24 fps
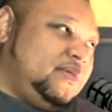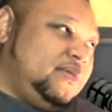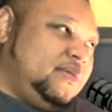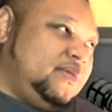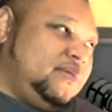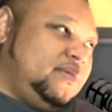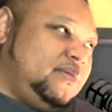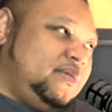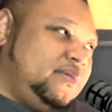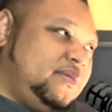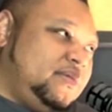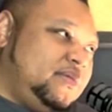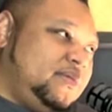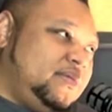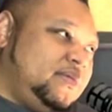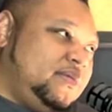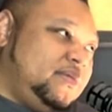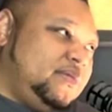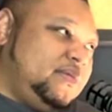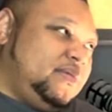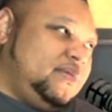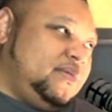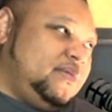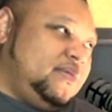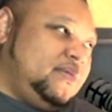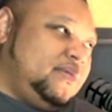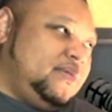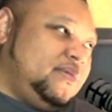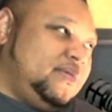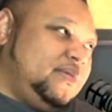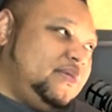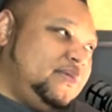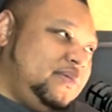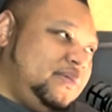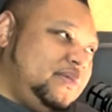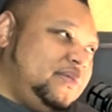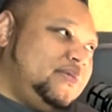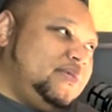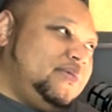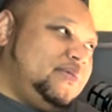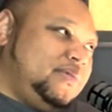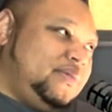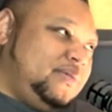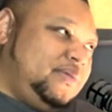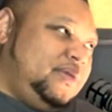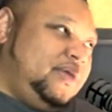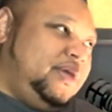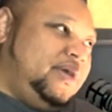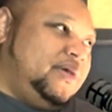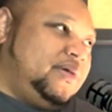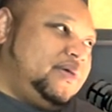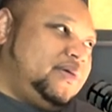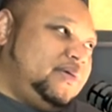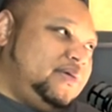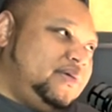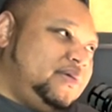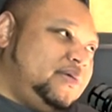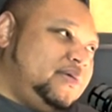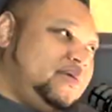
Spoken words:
[no speech]